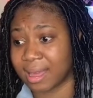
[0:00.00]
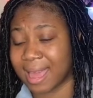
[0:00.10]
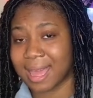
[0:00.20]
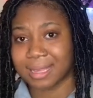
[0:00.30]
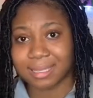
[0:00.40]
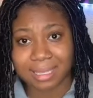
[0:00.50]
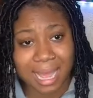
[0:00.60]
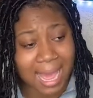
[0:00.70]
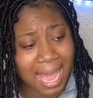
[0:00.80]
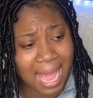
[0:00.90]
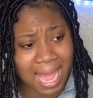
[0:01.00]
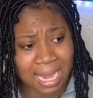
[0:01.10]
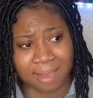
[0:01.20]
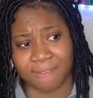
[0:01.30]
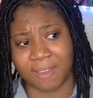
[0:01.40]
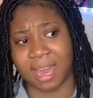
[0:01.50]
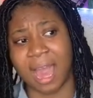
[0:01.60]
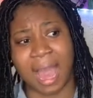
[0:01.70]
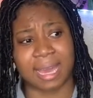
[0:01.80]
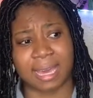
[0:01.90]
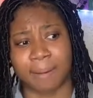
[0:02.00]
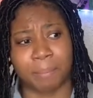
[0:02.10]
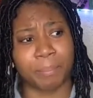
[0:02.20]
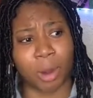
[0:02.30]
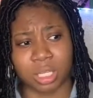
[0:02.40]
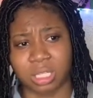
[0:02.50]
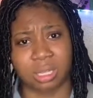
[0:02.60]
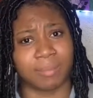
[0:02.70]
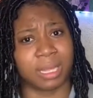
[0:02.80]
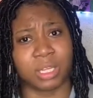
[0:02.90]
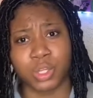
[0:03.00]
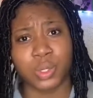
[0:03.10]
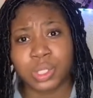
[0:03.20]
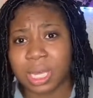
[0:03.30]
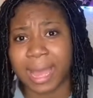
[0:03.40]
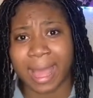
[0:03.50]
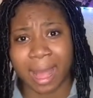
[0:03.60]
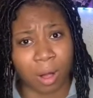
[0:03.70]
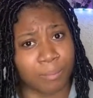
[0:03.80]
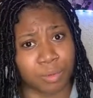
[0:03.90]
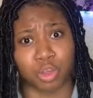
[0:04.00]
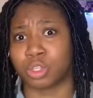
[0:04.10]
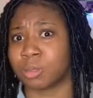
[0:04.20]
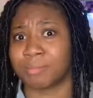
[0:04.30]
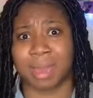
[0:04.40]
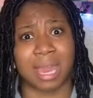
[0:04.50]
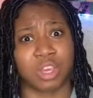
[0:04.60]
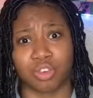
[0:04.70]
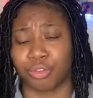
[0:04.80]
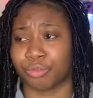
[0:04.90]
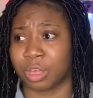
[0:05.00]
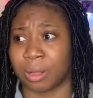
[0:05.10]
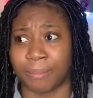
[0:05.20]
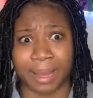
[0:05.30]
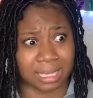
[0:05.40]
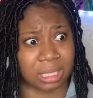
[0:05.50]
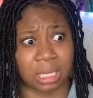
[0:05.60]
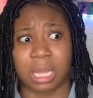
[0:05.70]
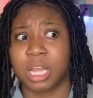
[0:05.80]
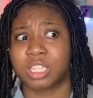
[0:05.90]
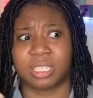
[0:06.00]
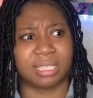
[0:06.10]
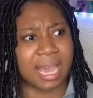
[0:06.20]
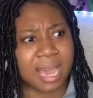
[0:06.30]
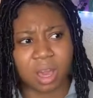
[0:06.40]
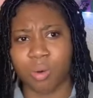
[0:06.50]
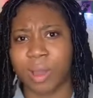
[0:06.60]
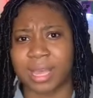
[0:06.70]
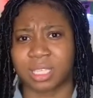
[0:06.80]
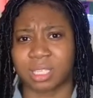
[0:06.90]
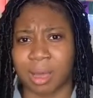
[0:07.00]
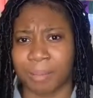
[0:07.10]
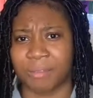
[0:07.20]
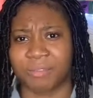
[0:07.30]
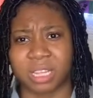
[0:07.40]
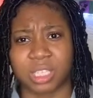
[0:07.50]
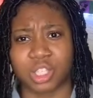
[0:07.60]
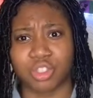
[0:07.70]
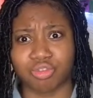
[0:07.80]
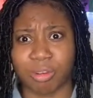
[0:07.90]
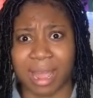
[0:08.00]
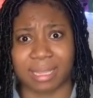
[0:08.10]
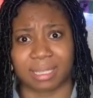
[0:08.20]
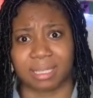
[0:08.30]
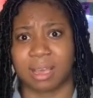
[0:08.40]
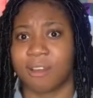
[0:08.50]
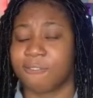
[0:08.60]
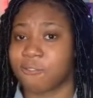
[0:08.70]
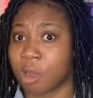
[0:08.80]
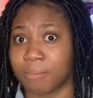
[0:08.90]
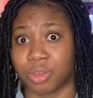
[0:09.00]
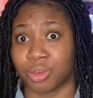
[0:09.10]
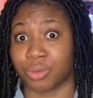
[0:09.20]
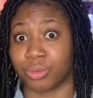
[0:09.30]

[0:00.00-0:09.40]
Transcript: Is there anything I can possibly do to help you, to make you feel better, to take away some of this stress from you?